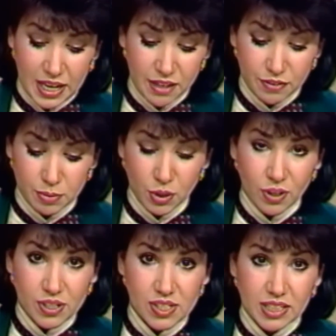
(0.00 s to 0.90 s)
And from New
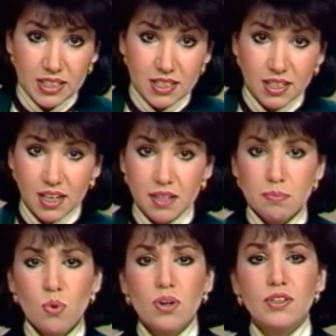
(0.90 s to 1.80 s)
York City
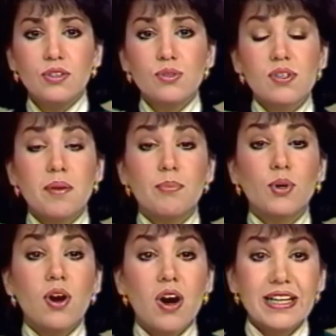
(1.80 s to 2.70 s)
tonight, more news on
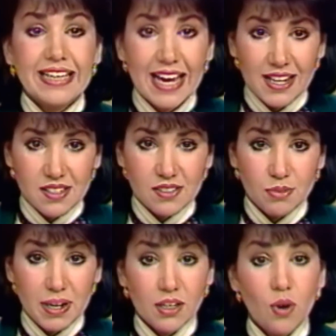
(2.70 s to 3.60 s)
Bernhard Goetz.
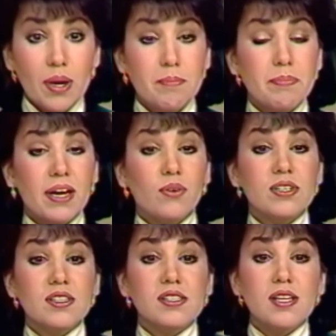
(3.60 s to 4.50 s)
You may know him better
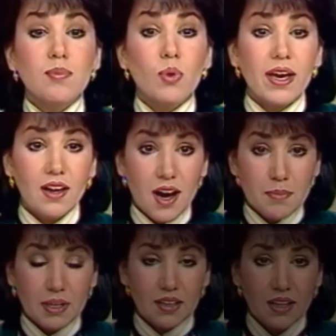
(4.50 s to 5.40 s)
as the subway
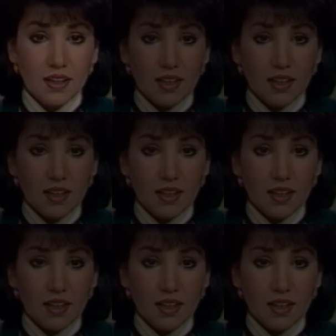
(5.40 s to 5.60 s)
gunman.